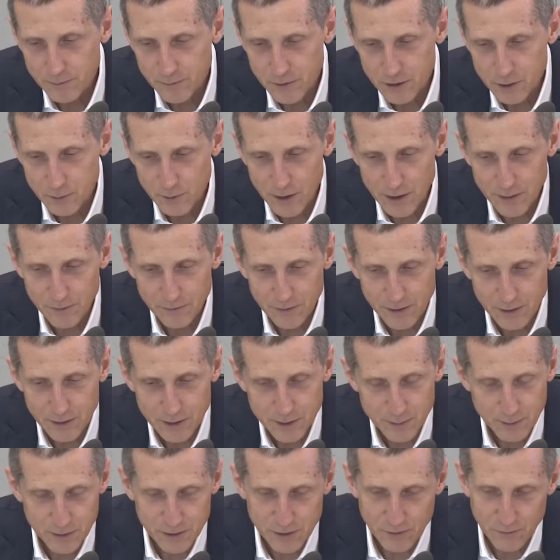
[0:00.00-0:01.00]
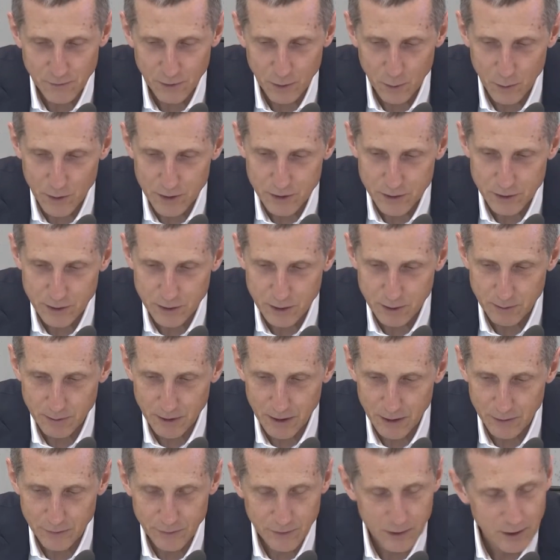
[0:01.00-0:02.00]
There's one very specific question
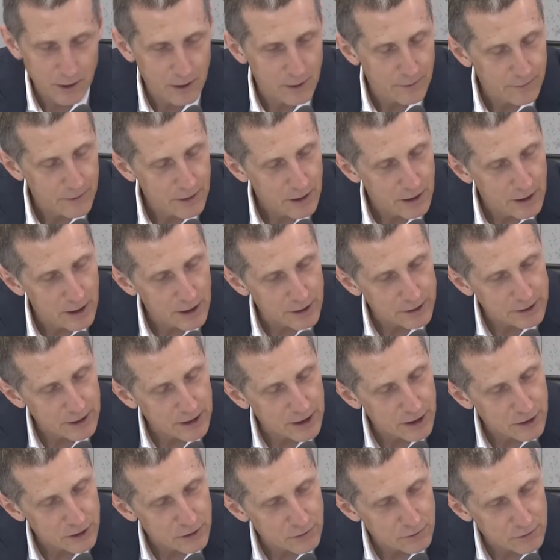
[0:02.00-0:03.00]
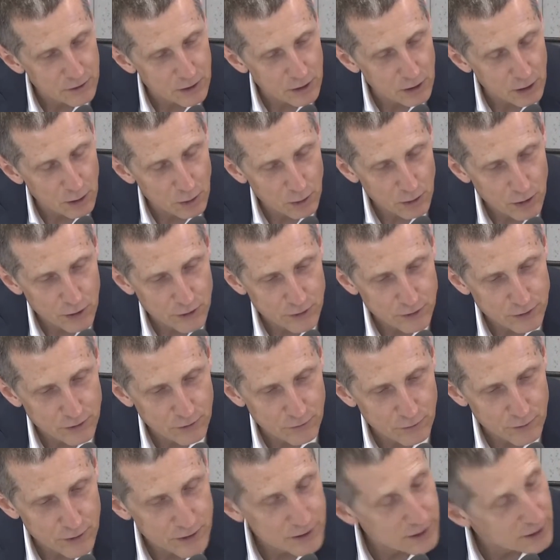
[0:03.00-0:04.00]
about a relatively low cost
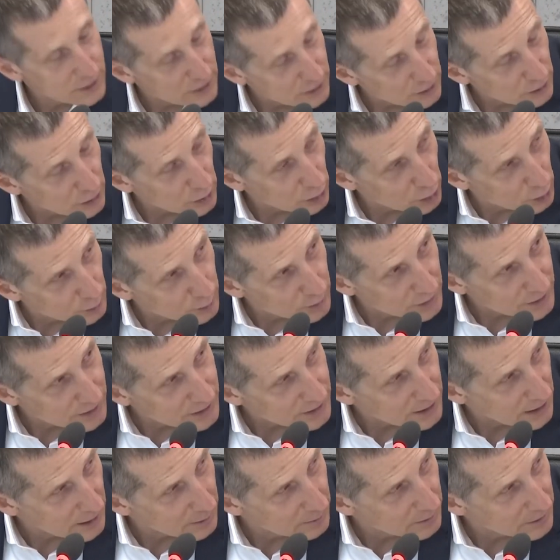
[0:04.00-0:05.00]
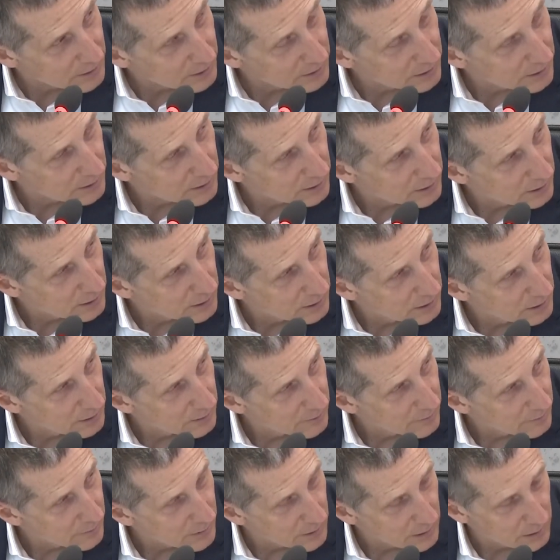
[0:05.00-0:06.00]
of risk in the corporate segment
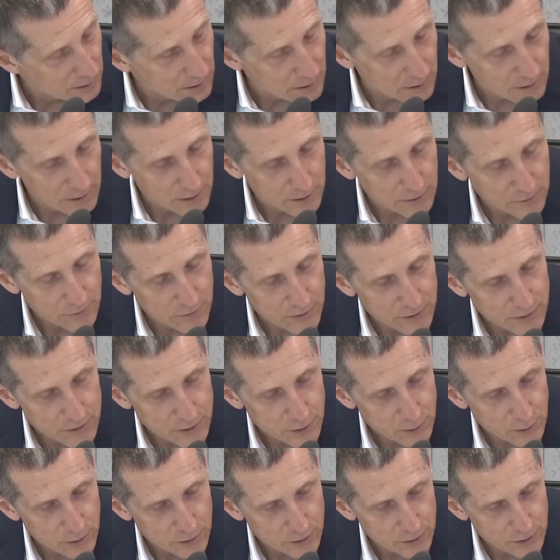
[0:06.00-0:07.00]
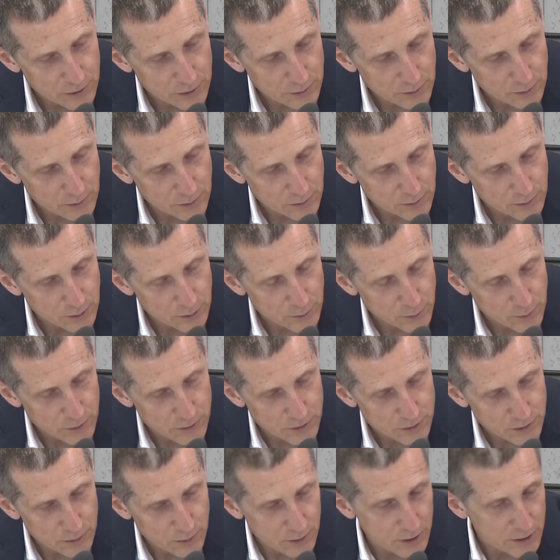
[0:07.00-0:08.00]
in the first quarter. What
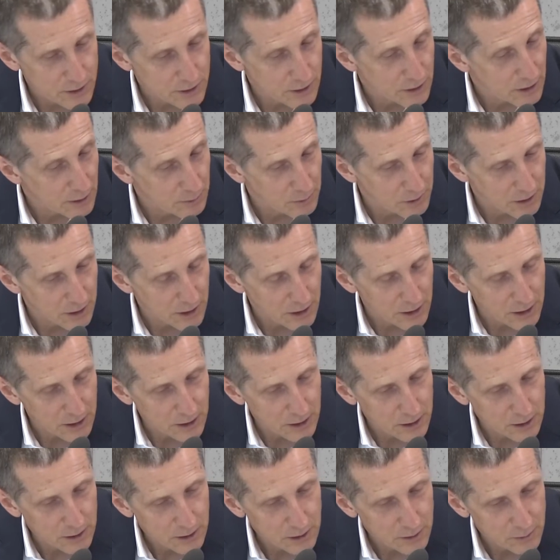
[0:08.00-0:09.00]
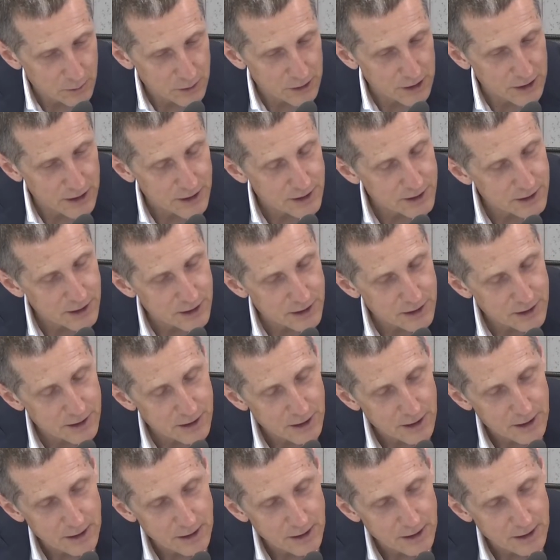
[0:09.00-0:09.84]
was the reason? I mean, any releases?